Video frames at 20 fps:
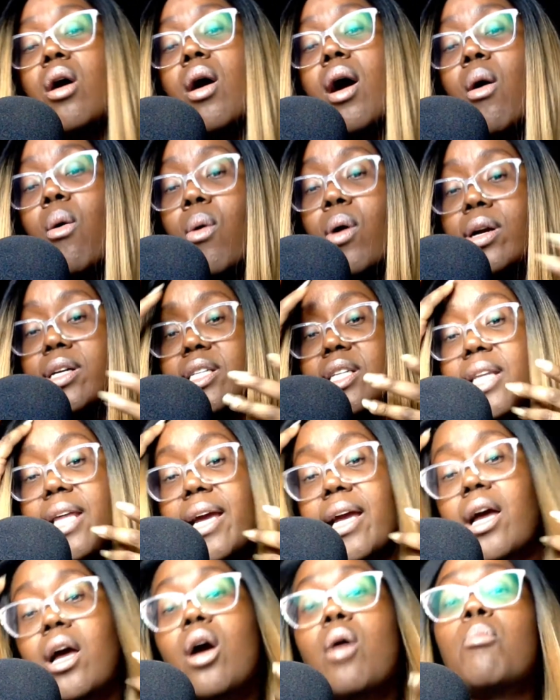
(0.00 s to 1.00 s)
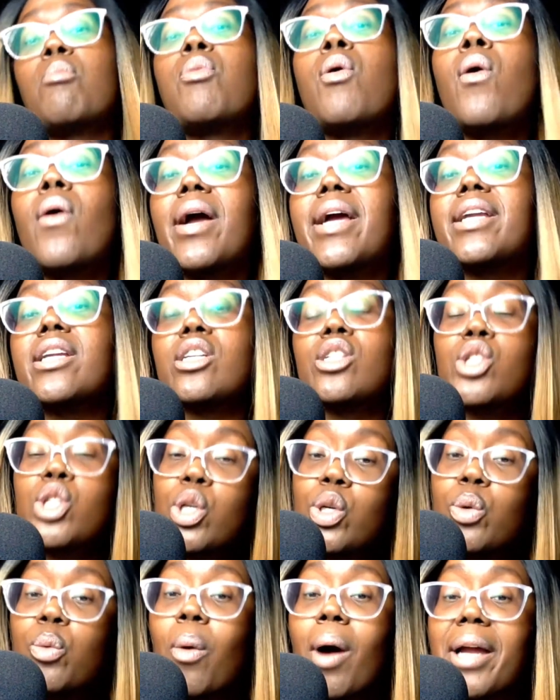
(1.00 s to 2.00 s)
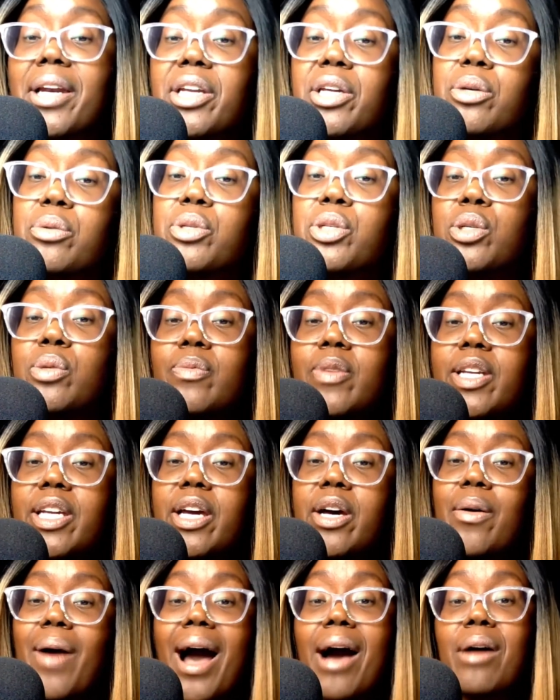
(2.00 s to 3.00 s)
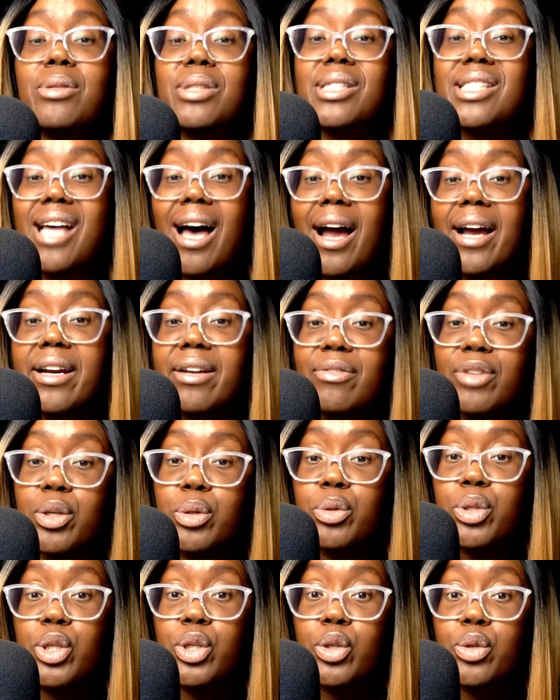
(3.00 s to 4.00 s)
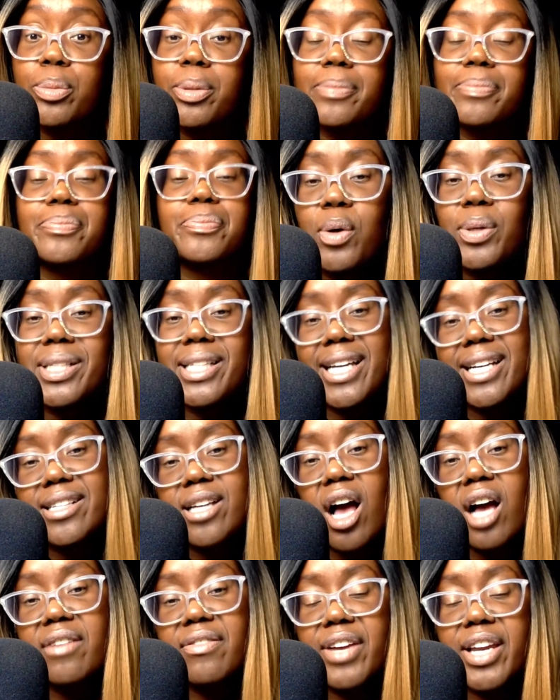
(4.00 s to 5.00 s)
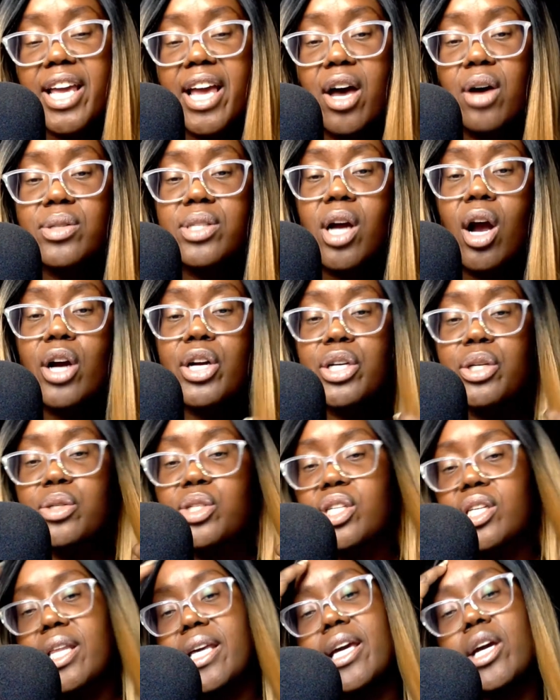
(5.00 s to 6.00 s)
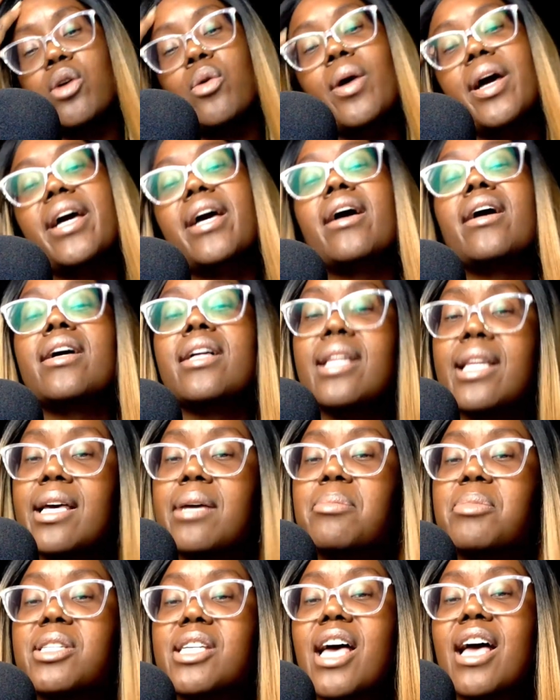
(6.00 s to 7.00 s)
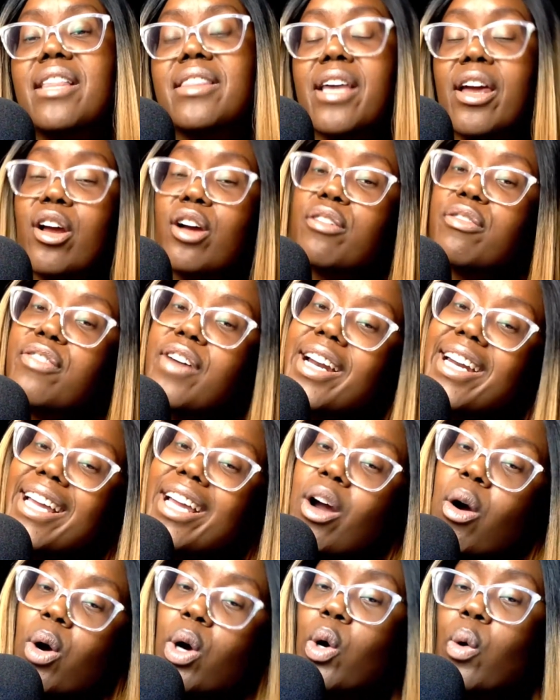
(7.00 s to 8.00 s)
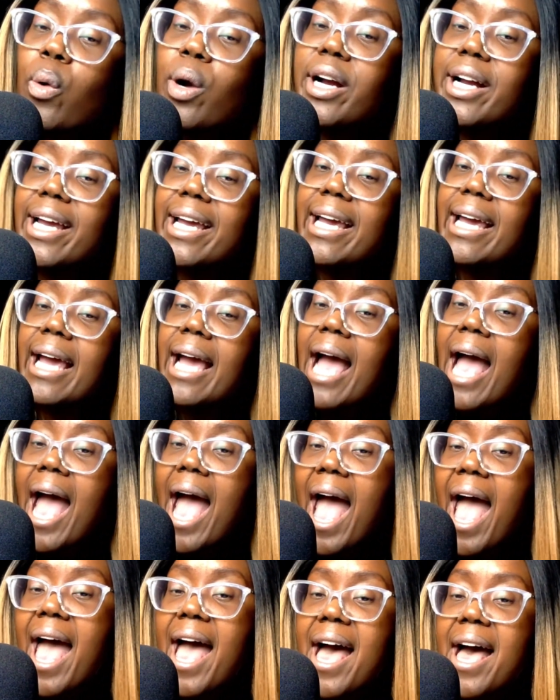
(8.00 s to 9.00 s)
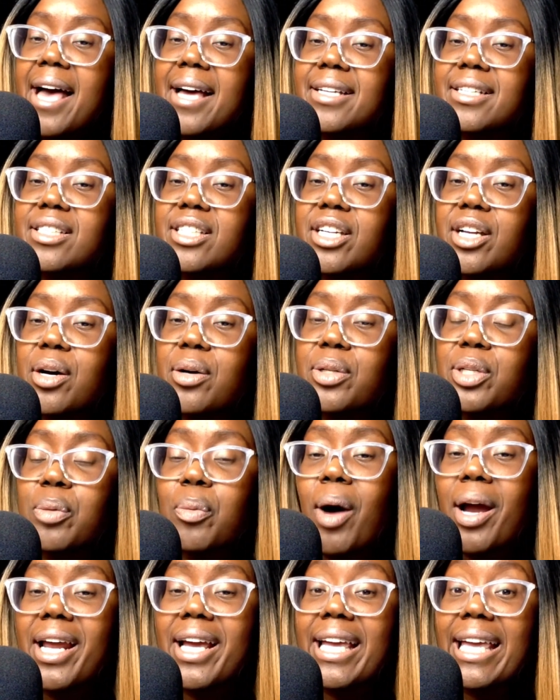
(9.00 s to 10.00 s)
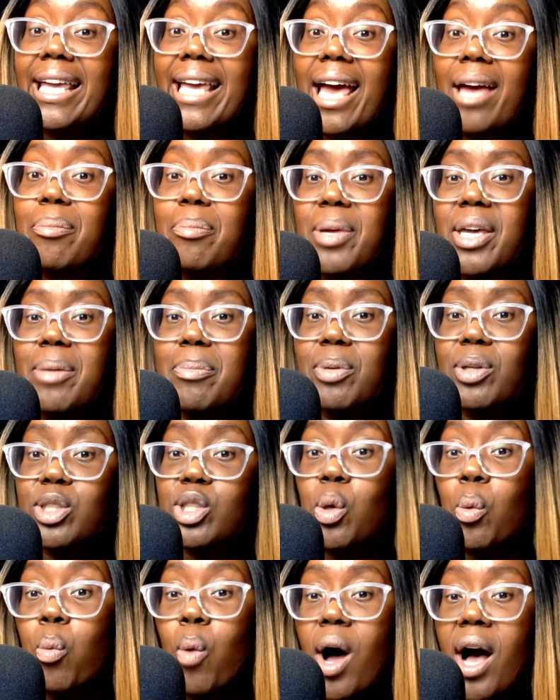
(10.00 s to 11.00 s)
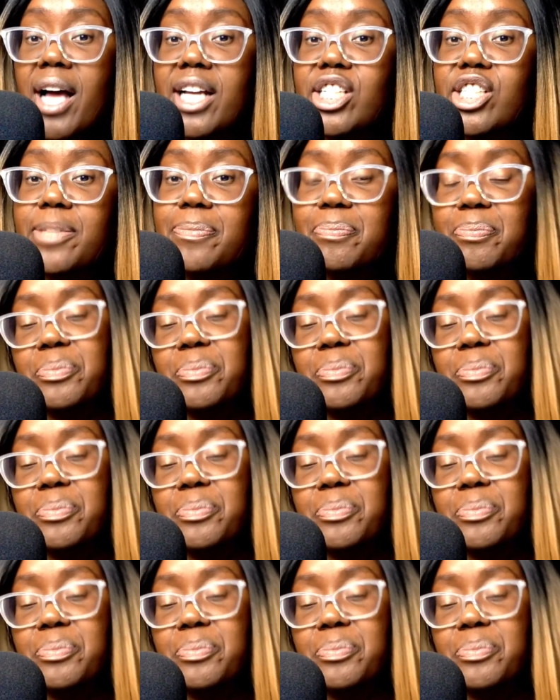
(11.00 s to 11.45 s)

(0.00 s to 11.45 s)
or to like point to one YouTube video outside of YouTube. TikTok videos are usually quick clips that are funny or quirky, and you want to get people to watch.